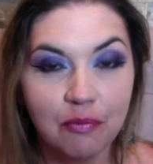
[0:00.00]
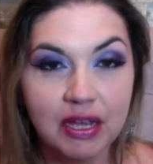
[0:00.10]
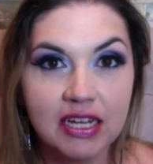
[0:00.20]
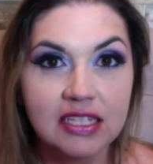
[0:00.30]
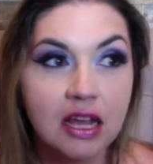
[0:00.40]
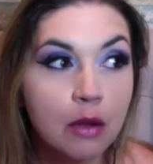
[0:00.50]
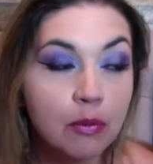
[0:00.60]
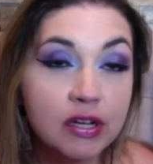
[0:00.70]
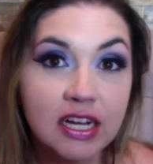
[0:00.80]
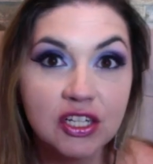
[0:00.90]
because
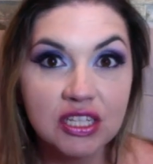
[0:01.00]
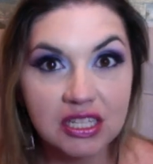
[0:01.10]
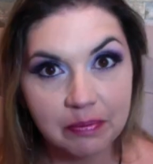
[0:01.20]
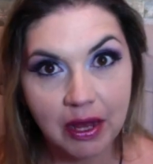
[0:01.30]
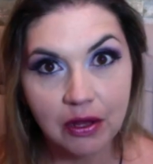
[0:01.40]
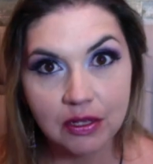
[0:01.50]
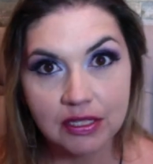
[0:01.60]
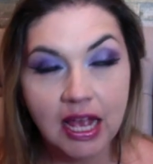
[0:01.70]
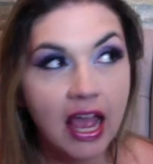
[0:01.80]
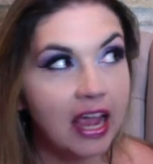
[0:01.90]
protection spells
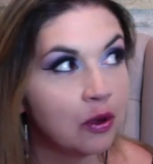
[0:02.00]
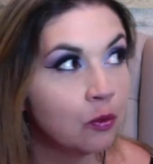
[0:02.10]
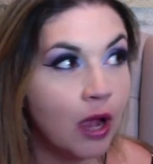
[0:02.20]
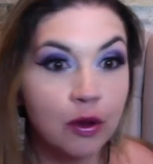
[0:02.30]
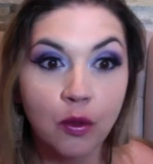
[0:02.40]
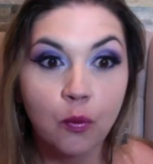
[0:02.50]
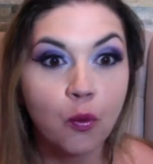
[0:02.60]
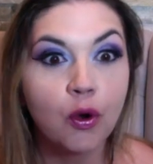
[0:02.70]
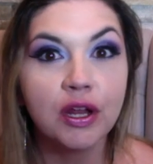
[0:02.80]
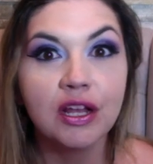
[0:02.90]
and the
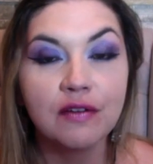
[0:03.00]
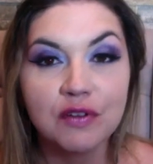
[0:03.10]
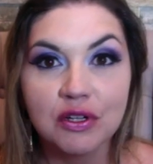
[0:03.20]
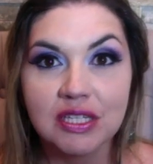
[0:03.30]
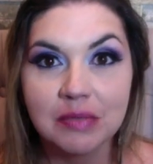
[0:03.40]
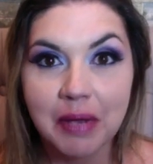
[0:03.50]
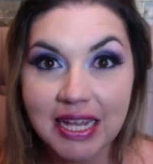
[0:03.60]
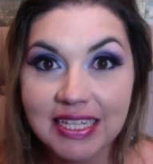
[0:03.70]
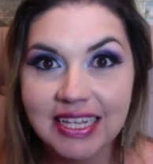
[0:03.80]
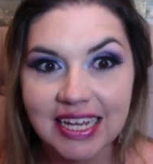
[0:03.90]
warding of your
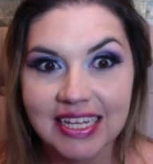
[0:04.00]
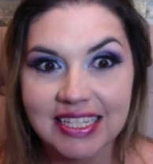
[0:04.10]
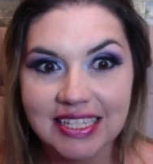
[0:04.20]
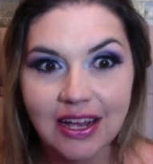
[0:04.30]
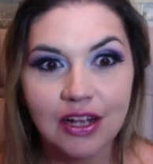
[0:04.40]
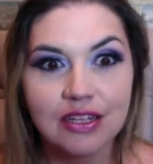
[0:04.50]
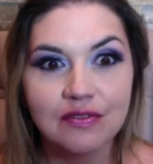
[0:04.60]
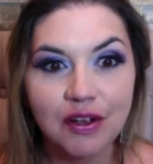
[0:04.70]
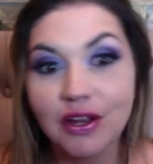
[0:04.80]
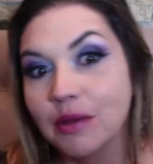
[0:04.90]
spaces is
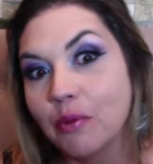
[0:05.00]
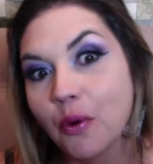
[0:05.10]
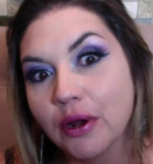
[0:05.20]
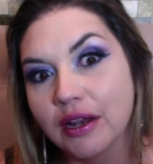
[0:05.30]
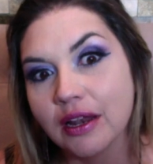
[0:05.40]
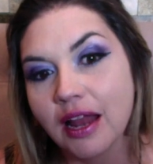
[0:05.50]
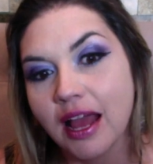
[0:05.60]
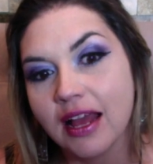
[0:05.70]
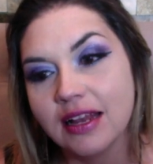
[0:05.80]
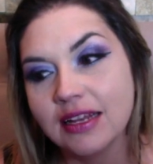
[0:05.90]
very important,
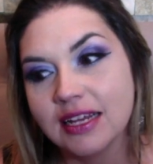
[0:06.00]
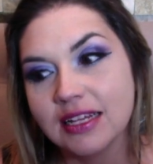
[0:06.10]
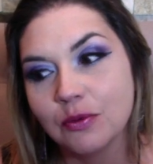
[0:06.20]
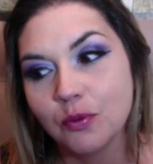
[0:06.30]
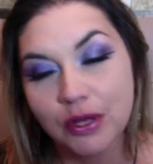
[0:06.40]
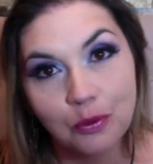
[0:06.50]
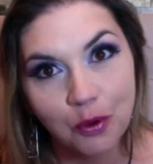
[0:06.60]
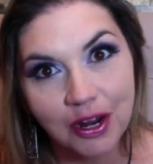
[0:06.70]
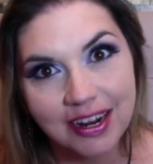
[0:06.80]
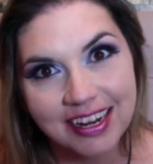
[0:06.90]
and it will
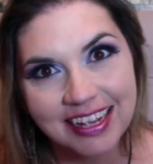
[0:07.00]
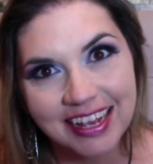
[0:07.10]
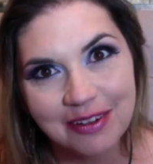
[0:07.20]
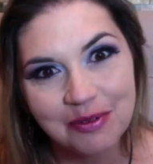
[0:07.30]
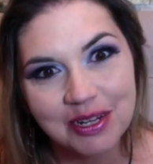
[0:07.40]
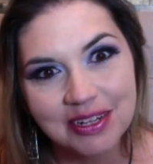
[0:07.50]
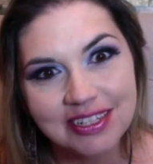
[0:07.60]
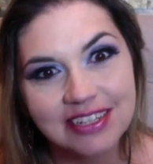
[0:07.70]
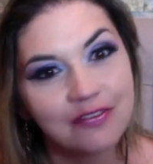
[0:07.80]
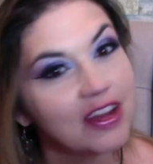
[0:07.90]
work. It will
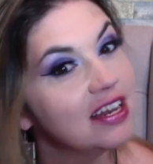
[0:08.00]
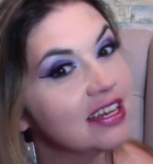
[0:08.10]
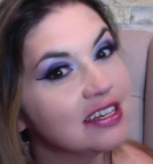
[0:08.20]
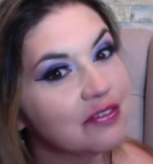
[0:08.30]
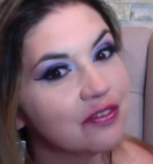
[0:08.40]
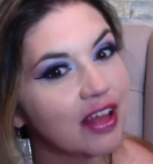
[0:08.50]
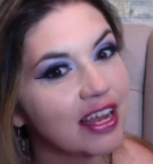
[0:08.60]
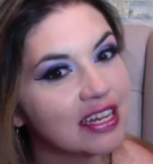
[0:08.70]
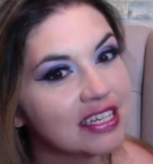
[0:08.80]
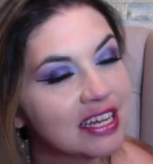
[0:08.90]
defend and
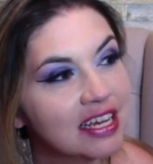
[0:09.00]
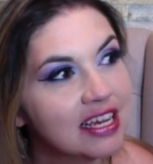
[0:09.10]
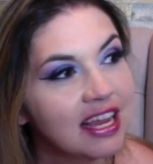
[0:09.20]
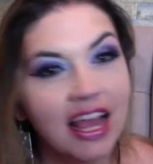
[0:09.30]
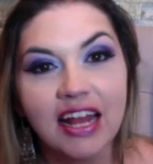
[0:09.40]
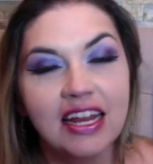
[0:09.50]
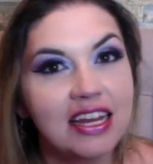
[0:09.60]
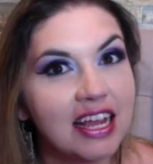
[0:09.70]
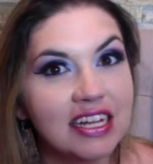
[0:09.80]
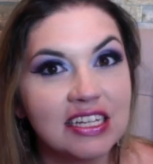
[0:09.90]
deflect any
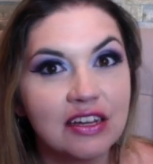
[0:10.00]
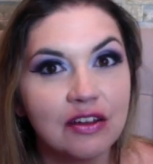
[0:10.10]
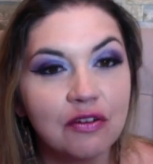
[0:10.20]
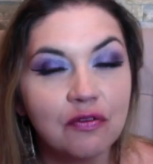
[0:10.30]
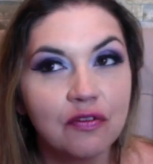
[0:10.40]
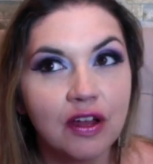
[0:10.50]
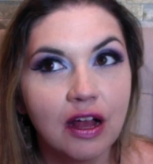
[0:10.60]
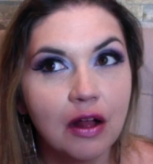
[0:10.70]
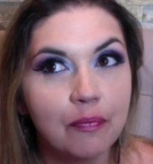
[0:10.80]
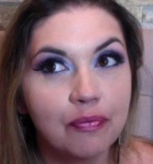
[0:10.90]
negative
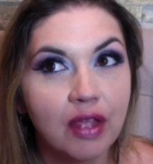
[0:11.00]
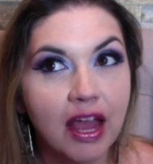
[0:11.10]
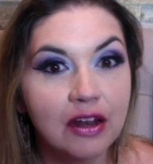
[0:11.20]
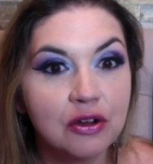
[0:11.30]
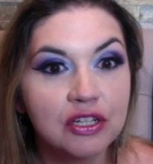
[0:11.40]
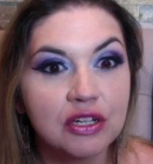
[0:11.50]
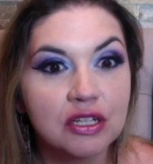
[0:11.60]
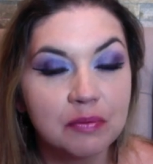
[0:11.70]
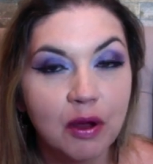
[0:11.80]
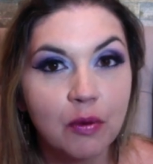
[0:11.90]
energy or
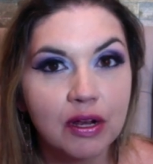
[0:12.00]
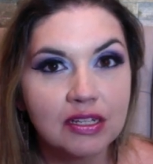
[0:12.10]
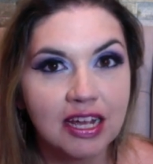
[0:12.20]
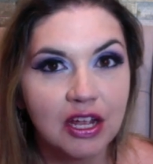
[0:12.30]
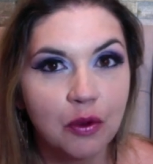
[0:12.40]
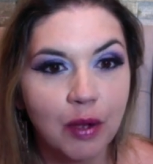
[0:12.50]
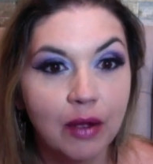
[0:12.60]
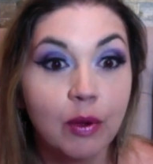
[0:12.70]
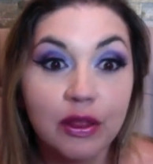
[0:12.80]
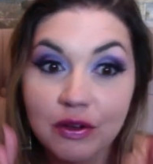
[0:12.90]
spell work sent your way,
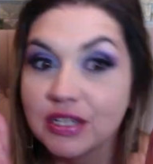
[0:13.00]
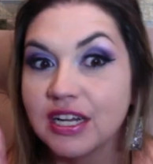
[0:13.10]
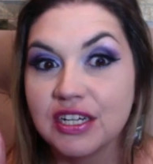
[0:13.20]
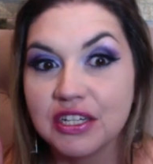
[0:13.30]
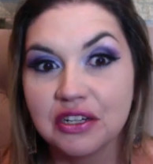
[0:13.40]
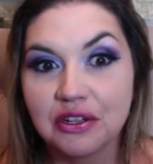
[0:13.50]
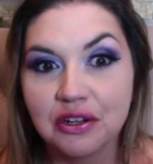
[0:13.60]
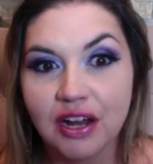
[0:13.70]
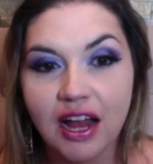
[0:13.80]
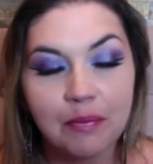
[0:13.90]
whether intentional or
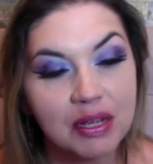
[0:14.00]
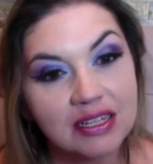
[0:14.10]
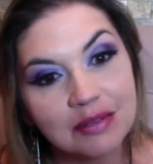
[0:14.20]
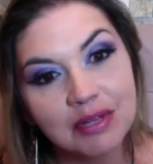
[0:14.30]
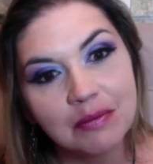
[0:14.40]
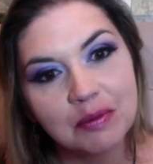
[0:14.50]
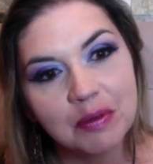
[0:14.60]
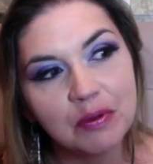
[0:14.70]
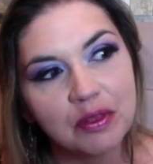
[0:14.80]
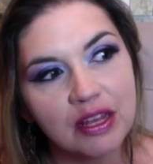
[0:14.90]
not, because sometimes
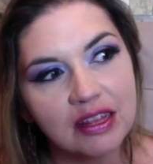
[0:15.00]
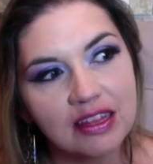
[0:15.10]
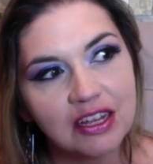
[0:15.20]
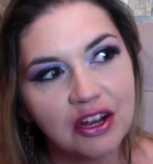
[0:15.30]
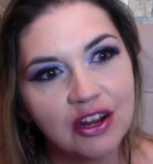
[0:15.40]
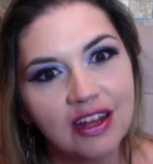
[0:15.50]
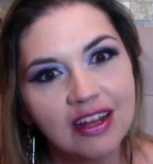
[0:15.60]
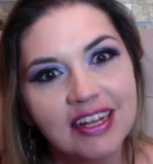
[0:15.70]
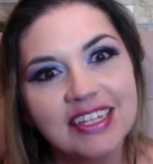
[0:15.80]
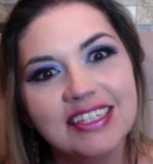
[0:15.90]
people think that they're
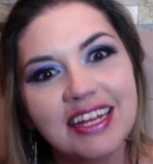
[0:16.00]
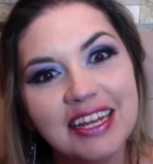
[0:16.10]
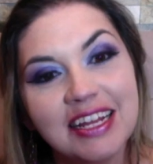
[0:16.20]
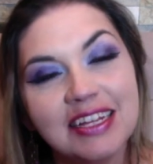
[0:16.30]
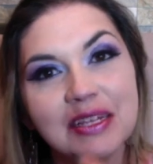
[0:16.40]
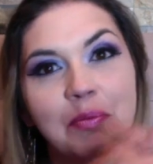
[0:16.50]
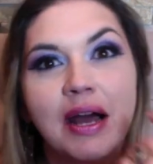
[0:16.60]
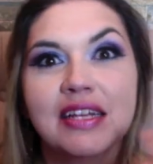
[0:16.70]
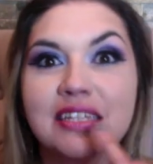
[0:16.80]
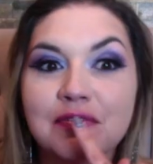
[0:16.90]
sending us a
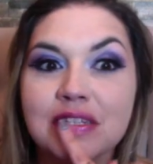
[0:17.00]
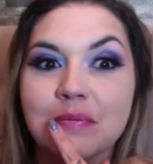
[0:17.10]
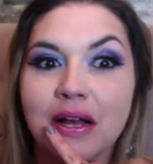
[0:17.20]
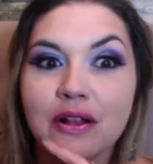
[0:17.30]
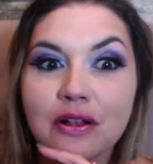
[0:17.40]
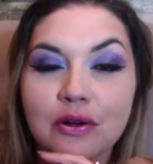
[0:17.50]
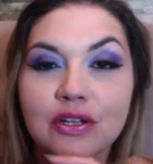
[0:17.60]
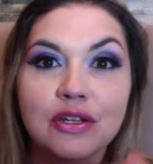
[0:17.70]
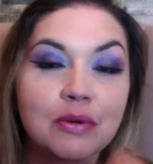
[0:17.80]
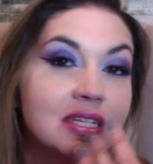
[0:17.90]
positive spell or
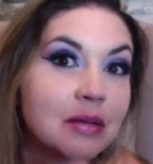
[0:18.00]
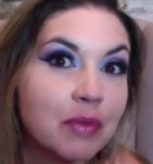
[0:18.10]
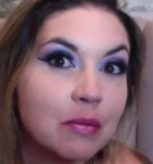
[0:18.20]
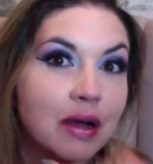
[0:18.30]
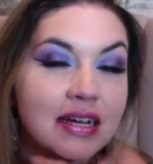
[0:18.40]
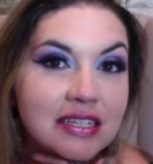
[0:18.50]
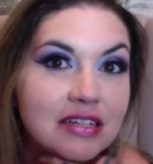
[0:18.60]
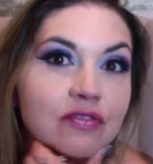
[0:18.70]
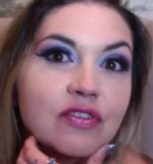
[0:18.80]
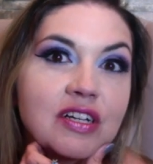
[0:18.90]
doing something
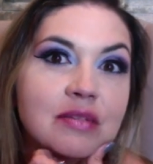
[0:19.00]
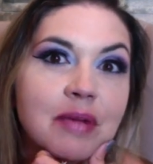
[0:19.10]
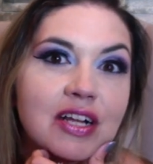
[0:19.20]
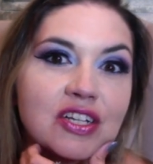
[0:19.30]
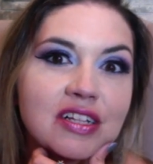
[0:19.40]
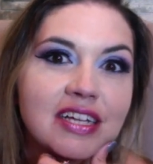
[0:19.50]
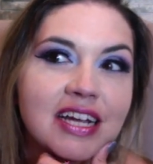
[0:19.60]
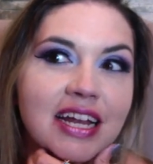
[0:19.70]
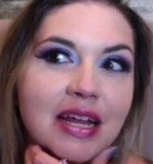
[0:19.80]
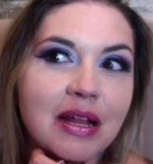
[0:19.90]
positive for us magically,
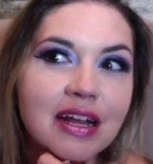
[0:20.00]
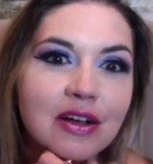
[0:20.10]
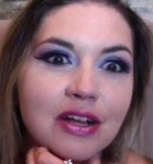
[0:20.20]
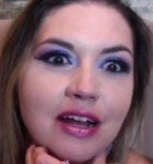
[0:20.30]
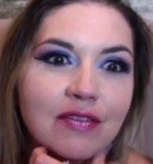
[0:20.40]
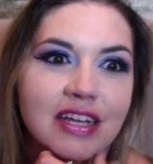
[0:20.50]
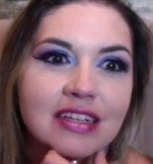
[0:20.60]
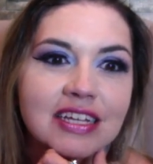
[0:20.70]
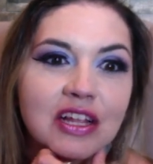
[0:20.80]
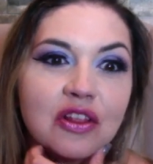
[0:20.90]
and it could have
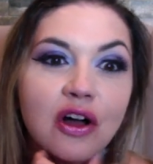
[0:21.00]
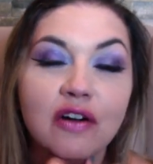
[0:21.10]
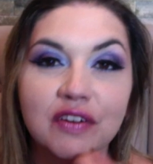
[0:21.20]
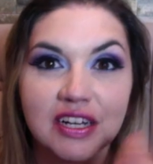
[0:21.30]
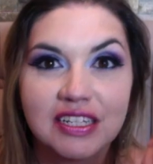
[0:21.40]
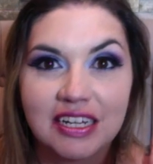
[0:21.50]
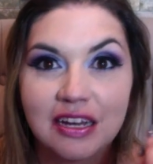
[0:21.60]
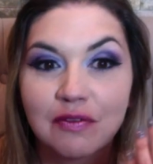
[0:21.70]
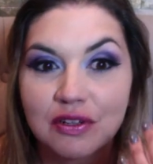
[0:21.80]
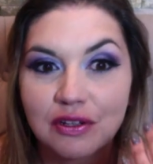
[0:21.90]
it's like a law of
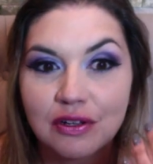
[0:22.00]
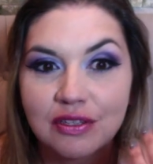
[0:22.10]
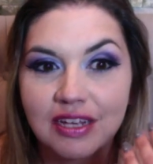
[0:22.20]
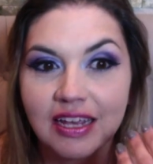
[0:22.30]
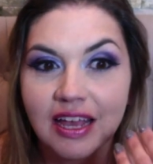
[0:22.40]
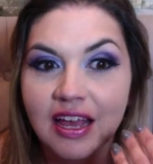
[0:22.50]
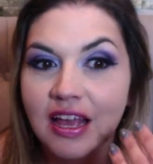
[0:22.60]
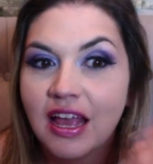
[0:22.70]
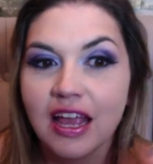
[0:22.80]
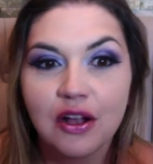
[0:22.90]
unintended results. Like,
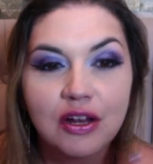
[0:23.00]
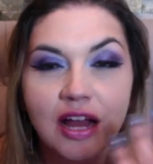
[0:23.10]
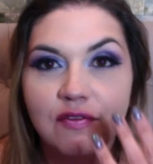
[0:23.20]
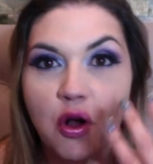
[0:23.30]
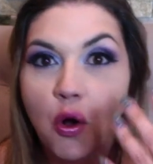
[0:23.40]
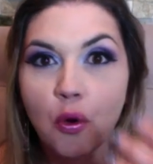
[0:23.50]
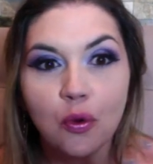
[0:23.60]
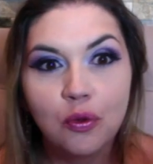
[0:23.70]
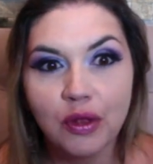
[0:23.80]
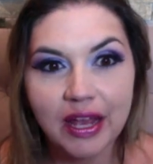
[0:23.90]
it could have a
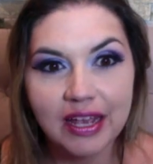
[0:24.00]
whole